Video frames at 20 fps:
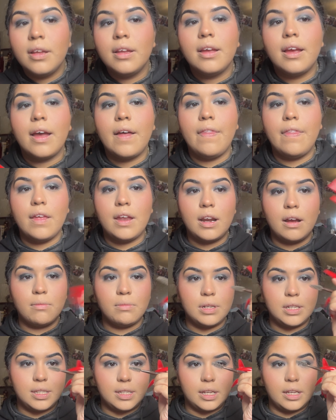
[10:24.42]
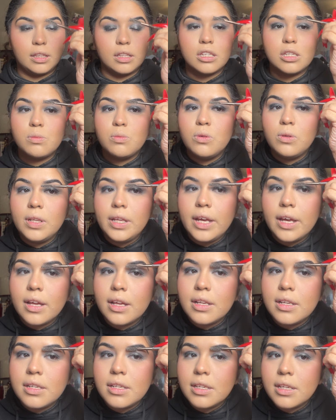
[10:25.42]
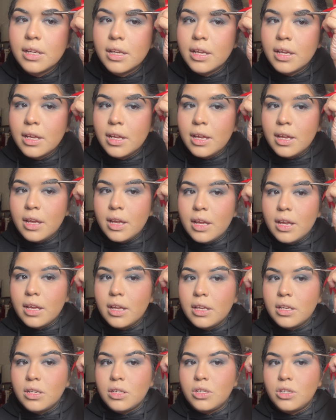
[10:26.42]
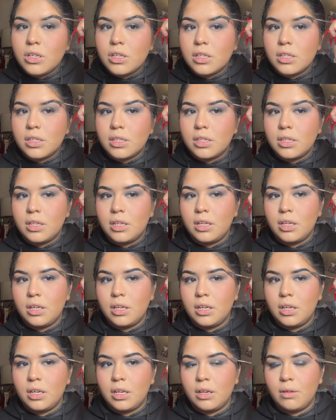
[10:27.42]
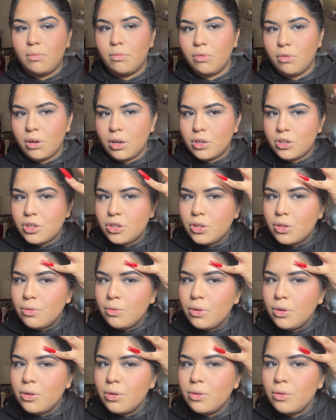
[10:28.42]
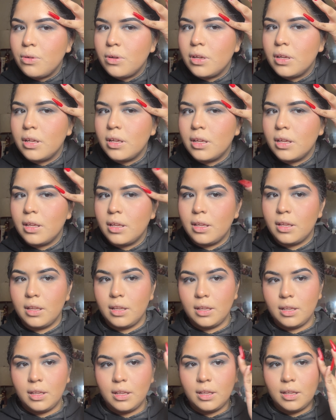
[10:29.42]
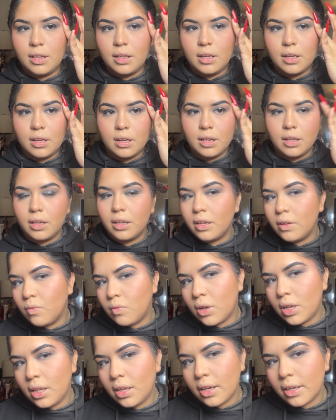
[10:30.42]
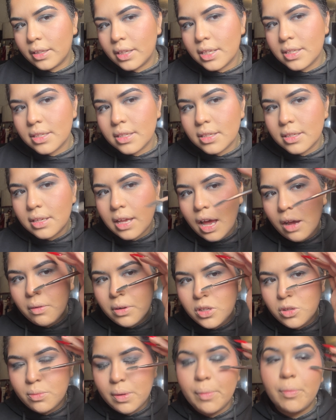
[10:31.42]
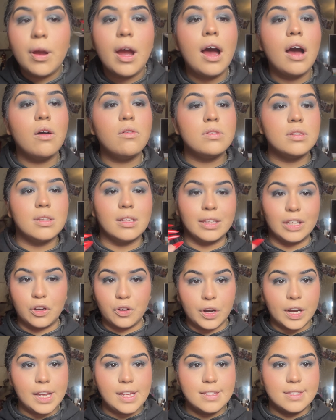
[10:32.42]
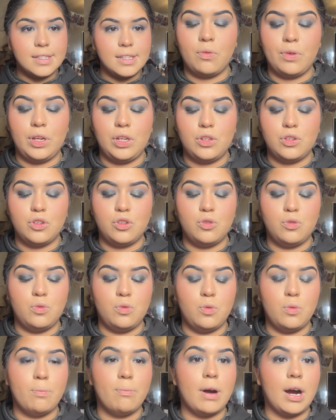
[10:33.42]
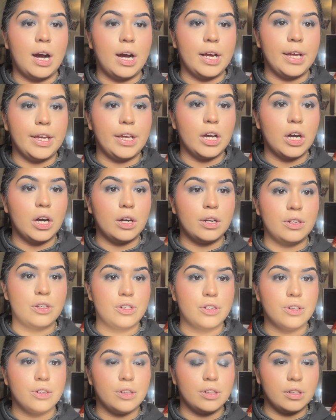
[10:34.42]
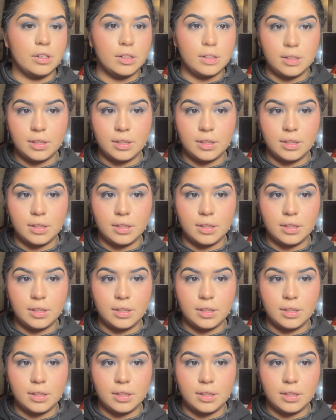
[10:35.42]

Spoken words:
and then I'm going to take the spoolie end and just brush through, and voila, that's how I do my brows. Nothing crazy. I'm going to do my under